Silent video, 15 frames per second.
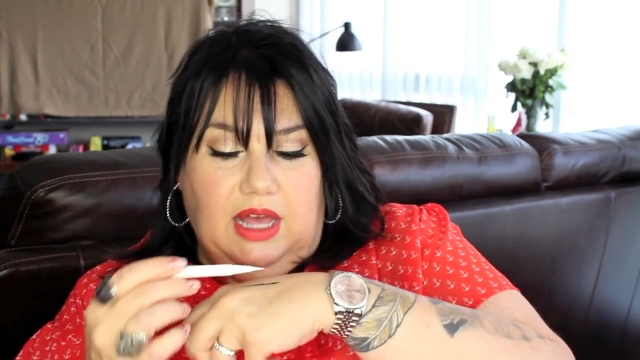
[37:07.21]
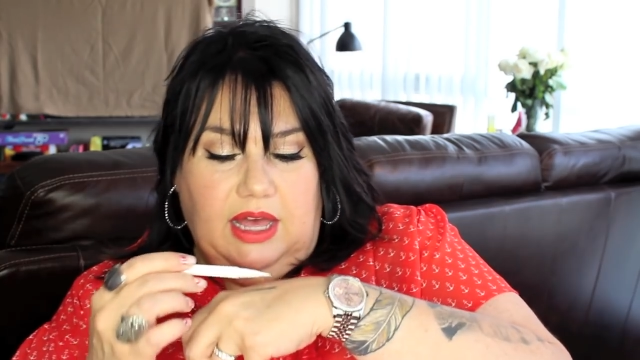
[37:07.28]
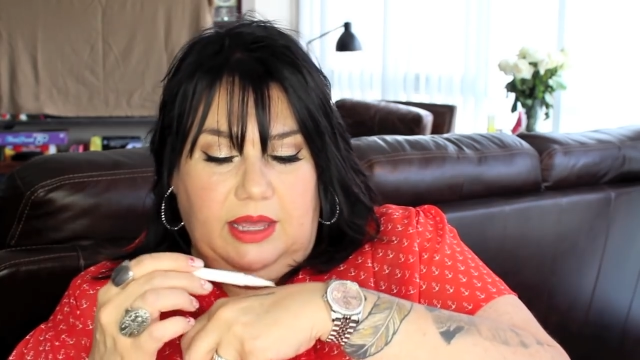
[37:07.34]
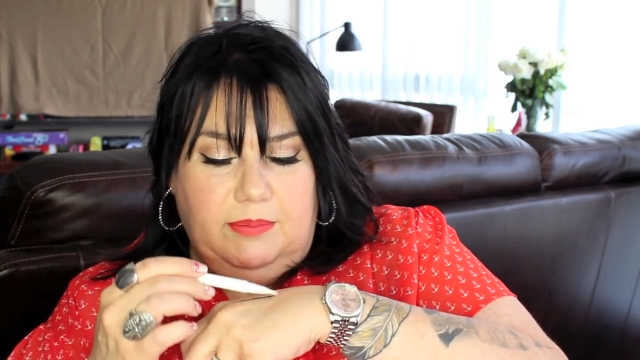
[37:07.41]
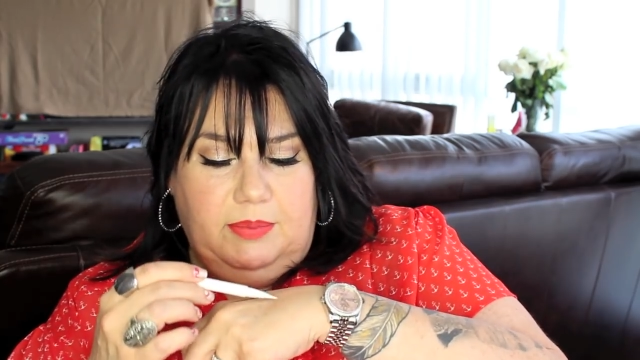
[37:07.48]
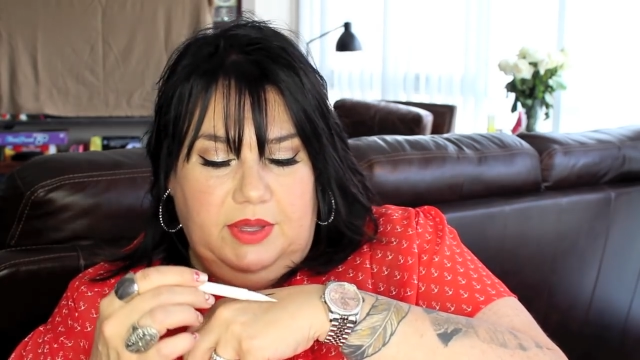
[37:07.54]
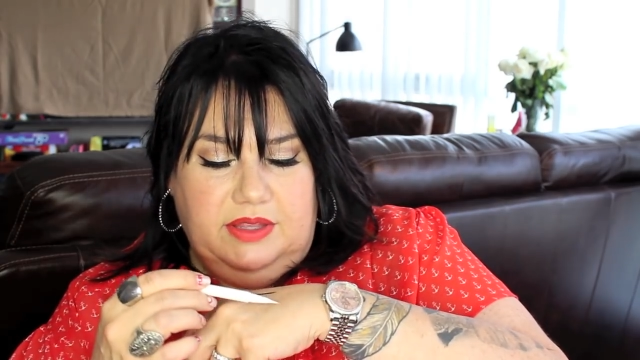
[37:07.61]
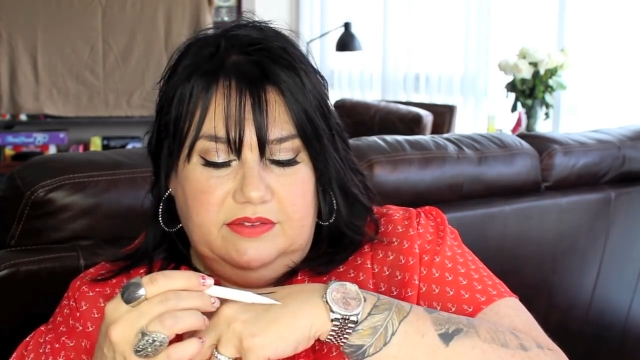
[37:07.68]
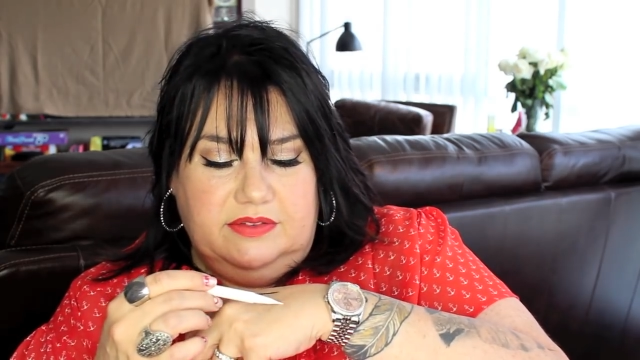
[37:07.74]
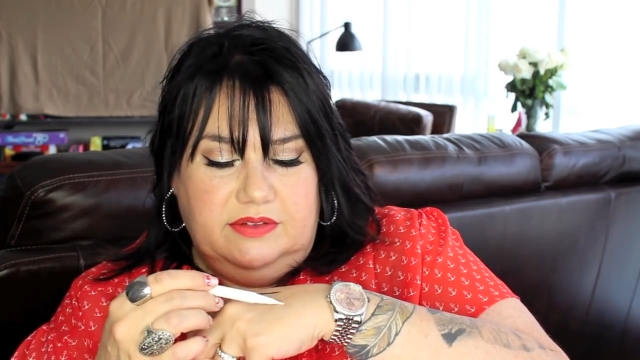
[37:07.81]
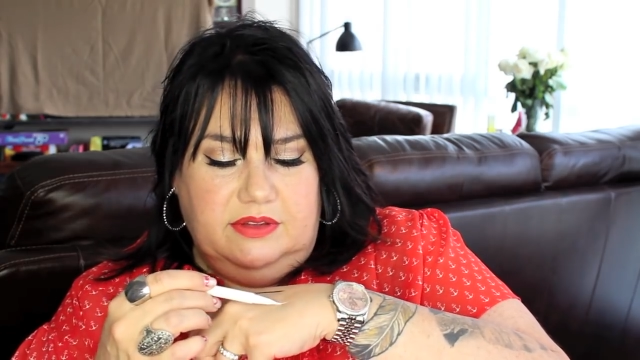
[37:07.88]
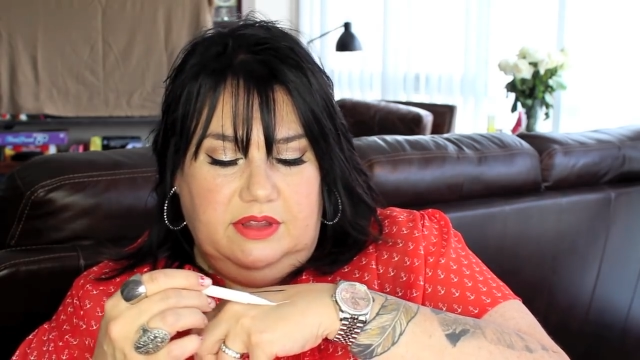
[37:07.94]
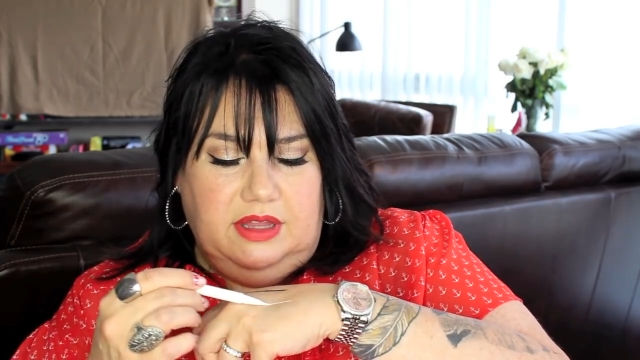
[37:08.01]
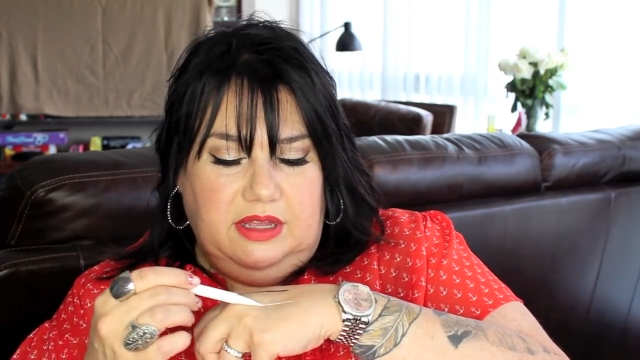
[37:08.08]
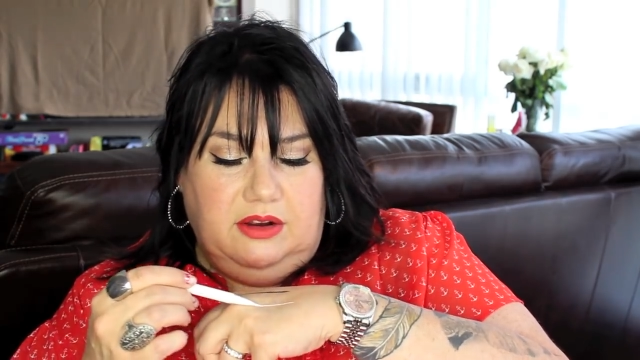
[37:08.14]
Eye
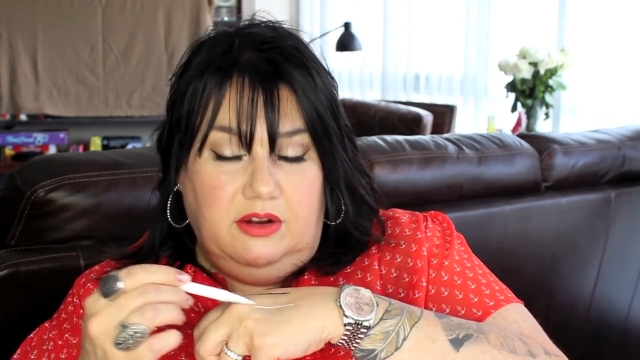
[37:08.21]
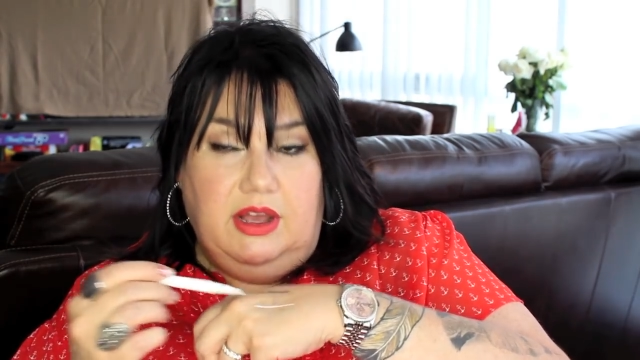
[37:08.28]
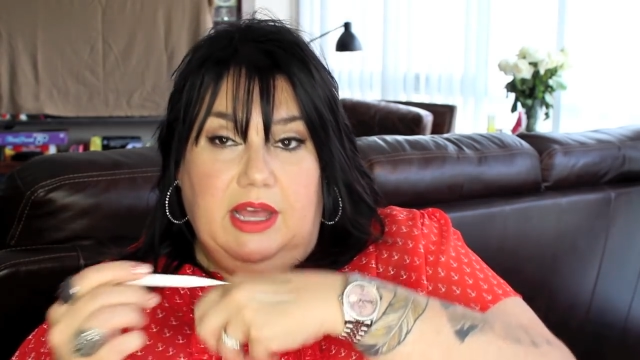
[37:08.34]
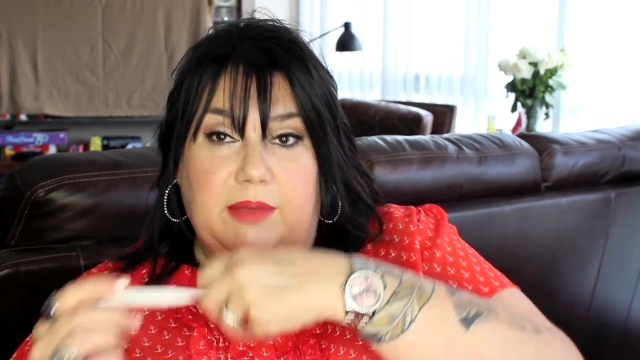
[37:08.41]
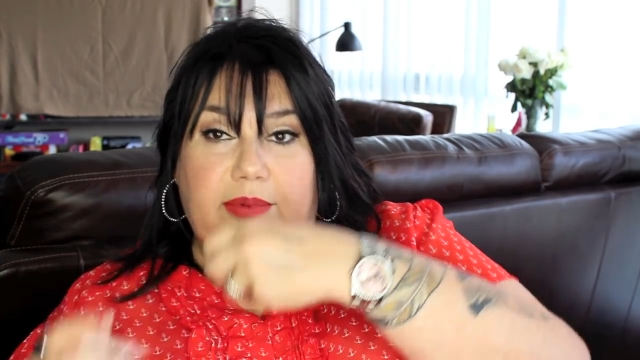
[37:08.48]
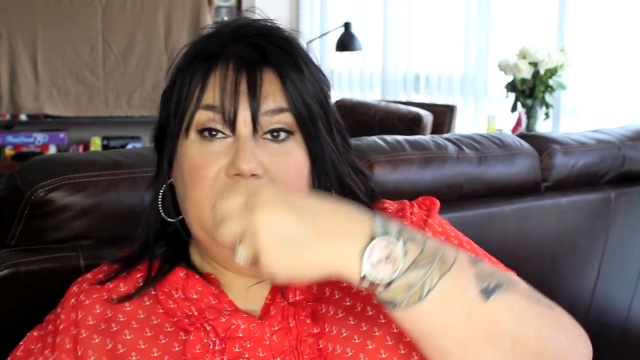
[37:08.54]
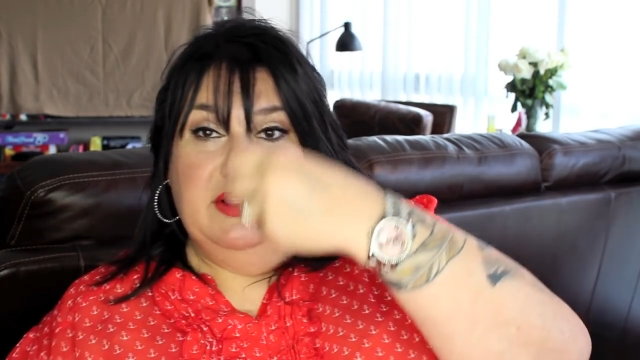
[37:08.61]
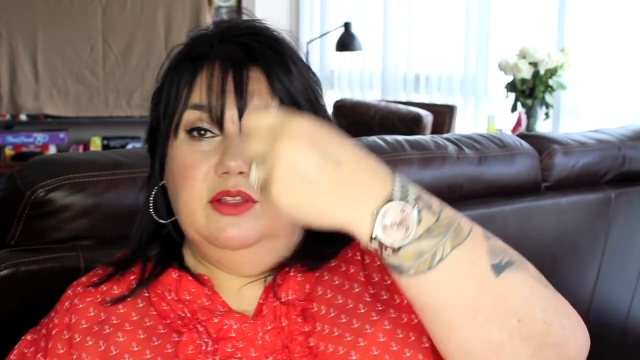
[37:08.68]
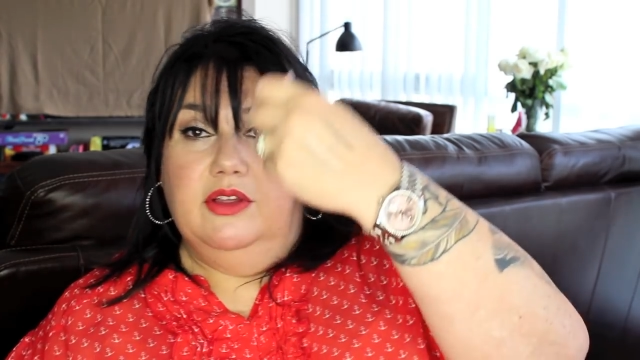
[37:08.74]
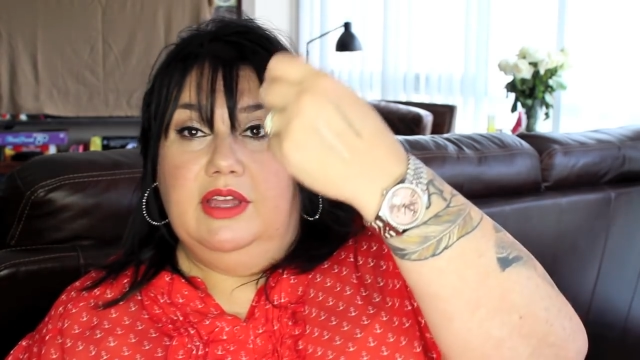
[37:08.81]
Pencil, or eye pen.